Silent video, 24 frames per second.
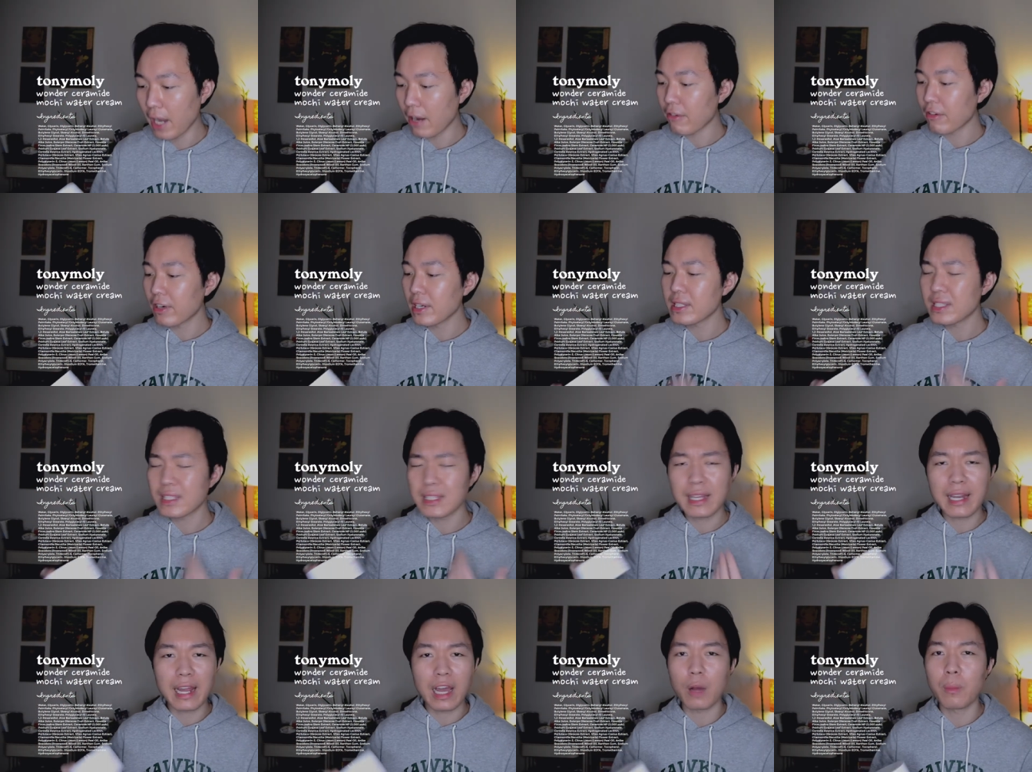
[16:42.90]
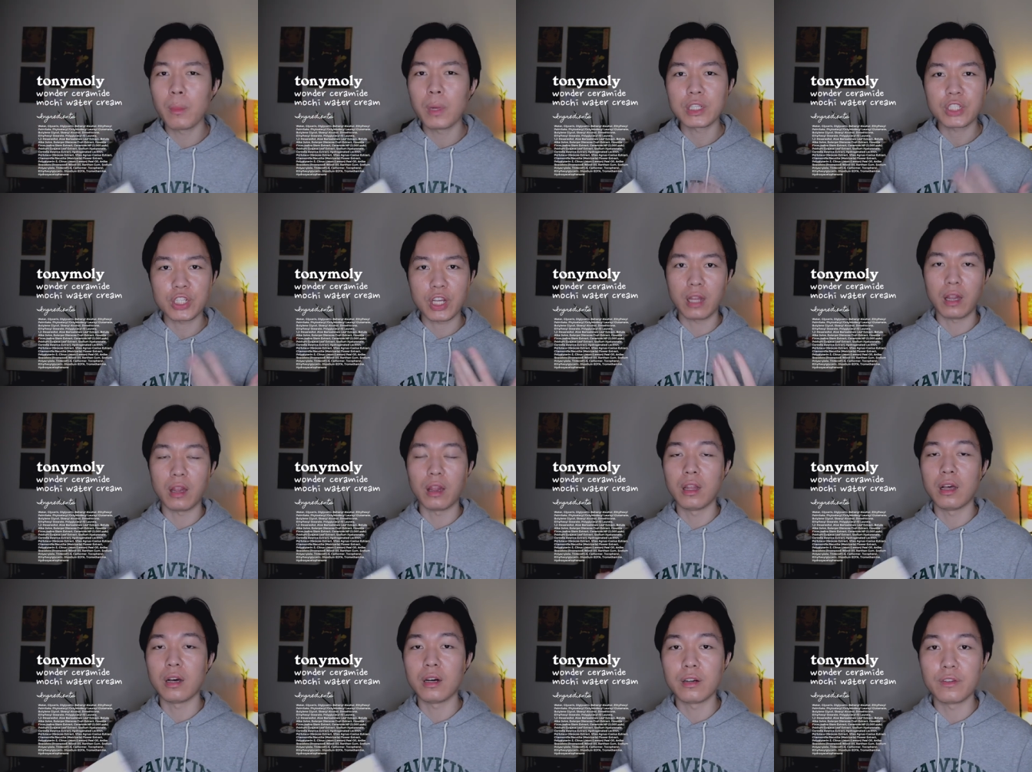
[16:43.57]
I already said how much I
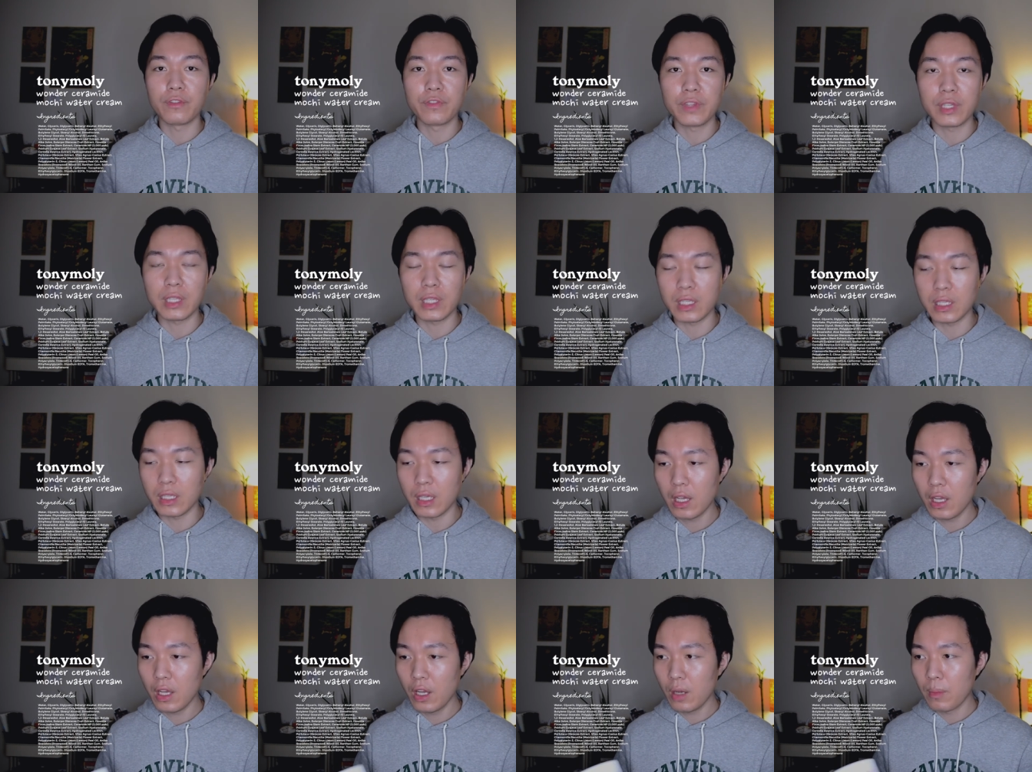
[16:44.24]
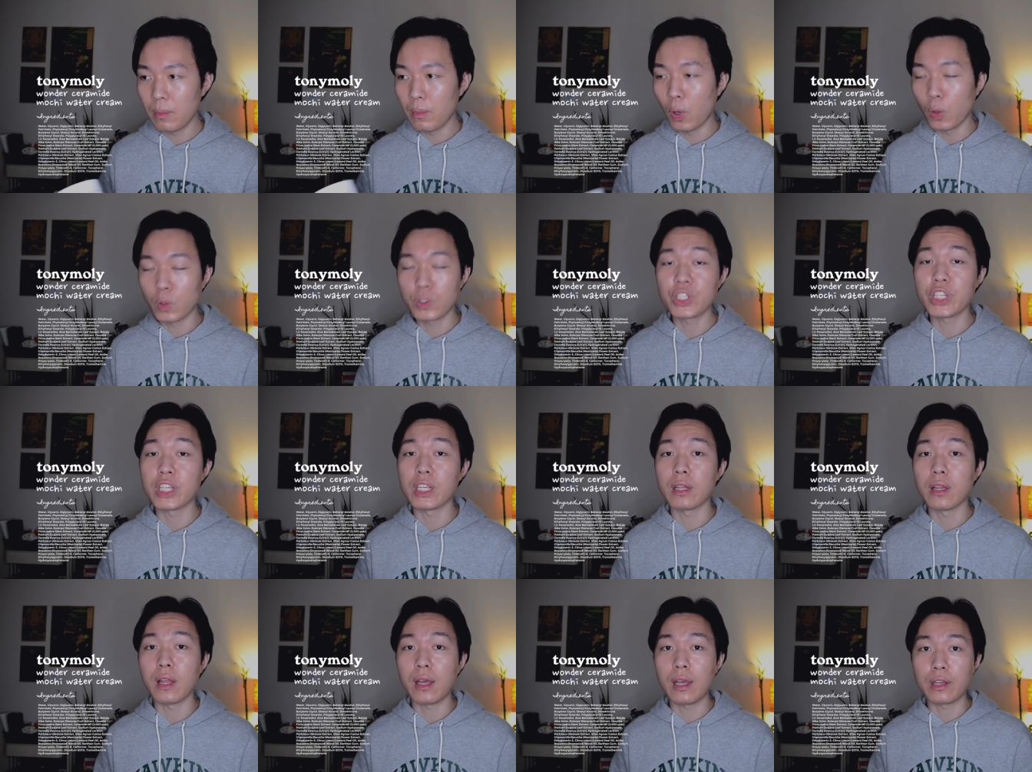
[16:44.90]
love the
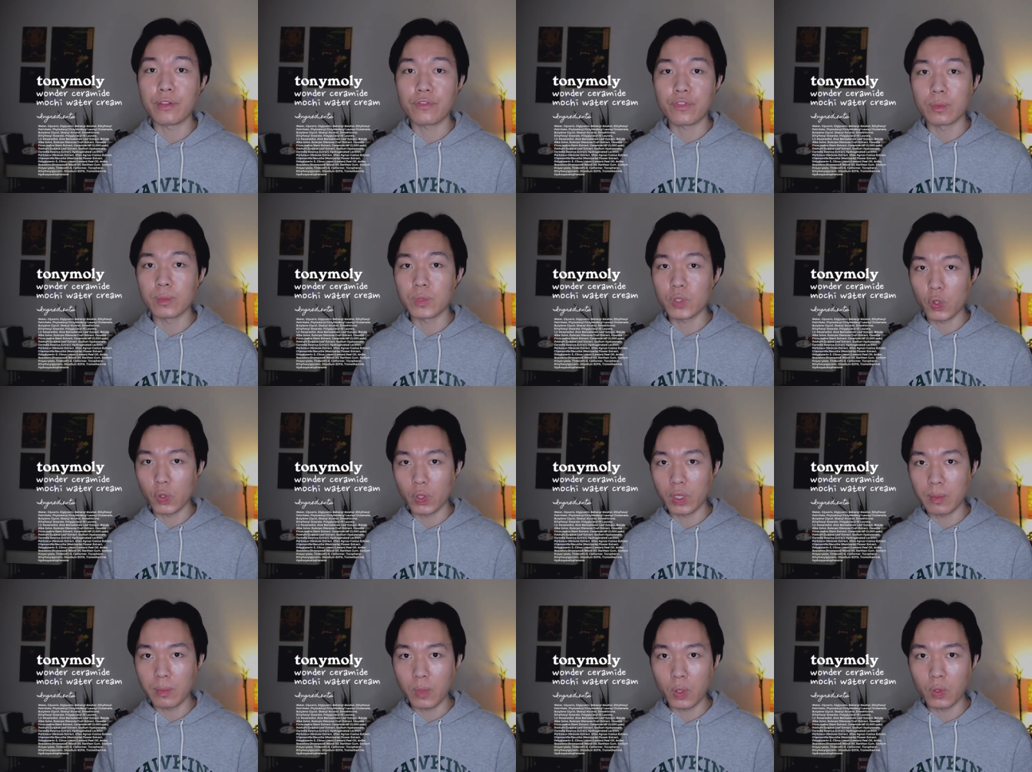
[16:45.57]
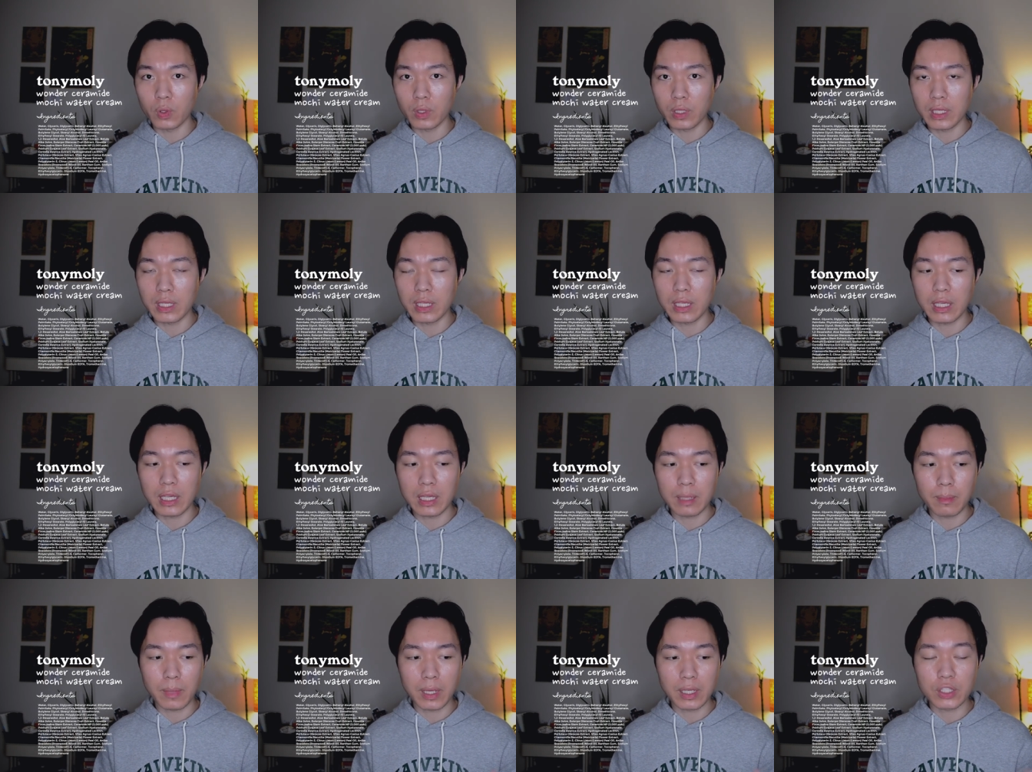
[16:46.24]
Mochi line from Tony
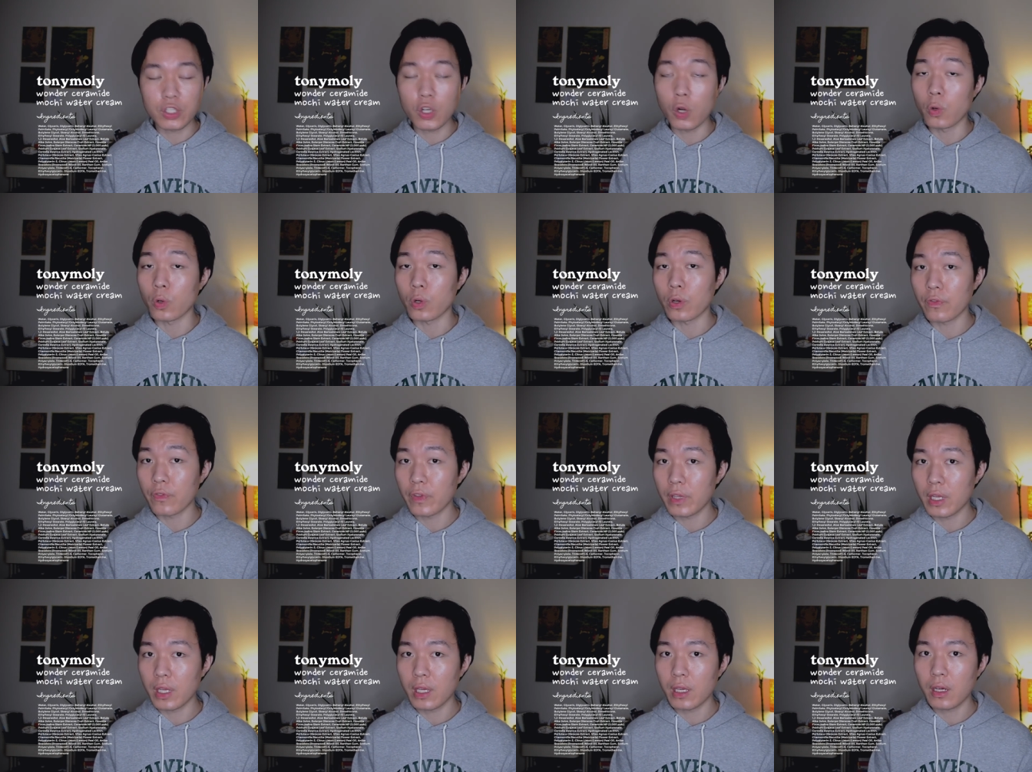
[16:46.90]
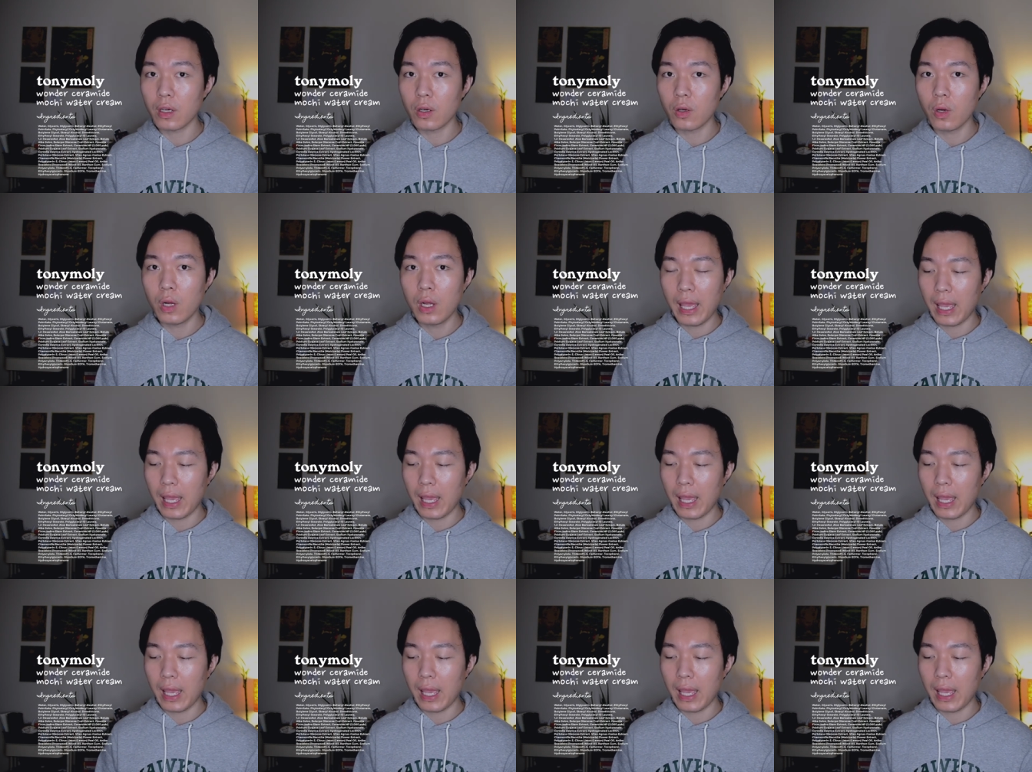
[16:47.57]
Moly in my toner video,